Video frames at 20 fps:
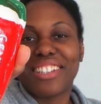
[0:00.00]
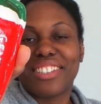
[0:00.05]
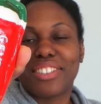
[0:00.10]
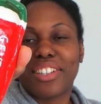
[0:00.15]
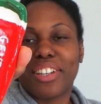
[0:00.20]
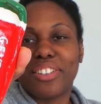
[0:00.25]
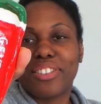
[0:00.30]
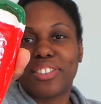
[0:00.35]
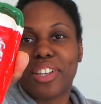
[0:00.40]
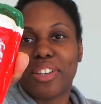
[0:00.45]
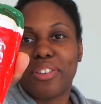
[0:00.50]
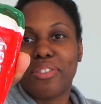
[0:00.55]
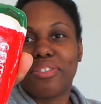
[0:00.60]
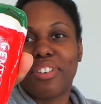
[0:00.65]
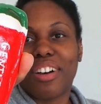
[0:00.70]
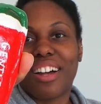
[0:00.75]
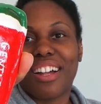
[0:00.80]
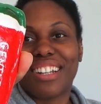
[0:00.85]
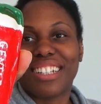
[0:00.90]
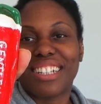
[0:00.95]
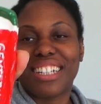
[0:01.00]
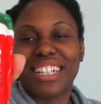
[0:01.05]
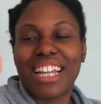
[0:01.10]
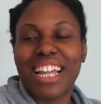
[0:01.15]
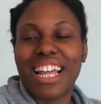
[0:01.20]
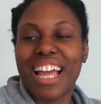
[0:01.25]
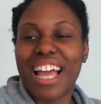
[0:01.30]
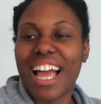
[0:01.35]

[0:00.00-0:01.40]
so fun,